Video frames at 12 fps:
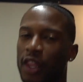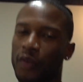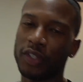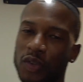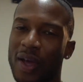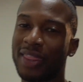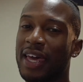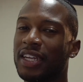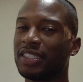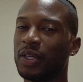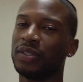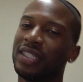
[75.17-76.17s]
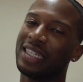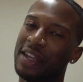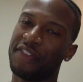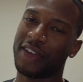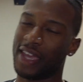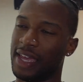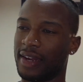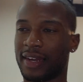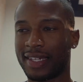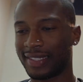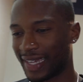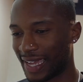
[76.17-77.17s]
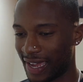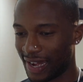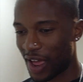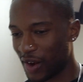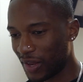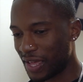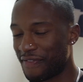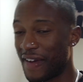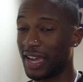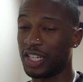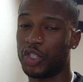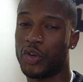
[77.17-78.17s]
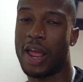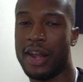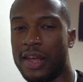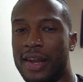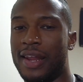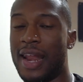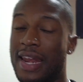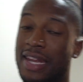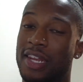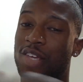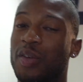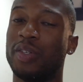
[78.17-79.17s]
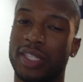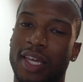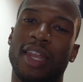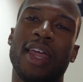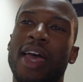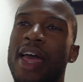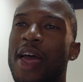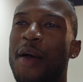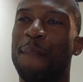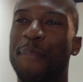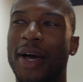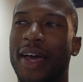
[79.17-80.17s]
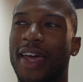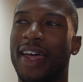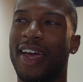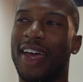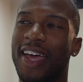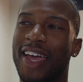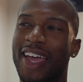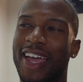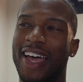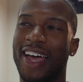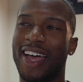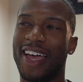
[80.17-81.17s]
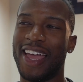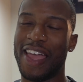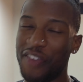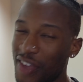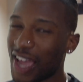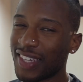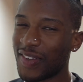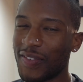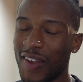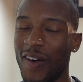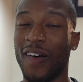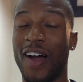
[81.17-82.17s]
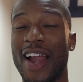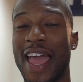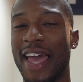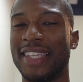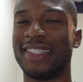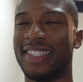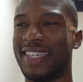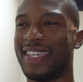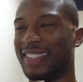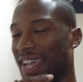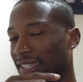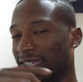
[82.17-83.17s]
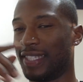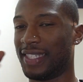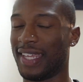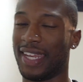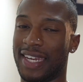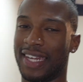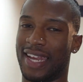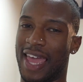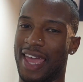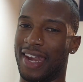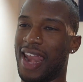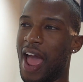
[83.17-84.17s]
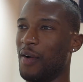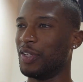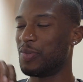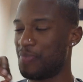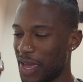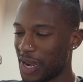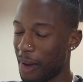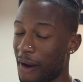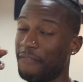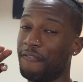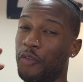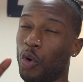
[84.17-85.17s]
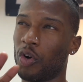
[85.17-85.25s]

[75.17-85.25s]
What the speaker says: the reason why that is so significant, because again, not only if I get stranded and I need to use it, but if you guys don't know, our ST is actually sitting dead. Now, it's been about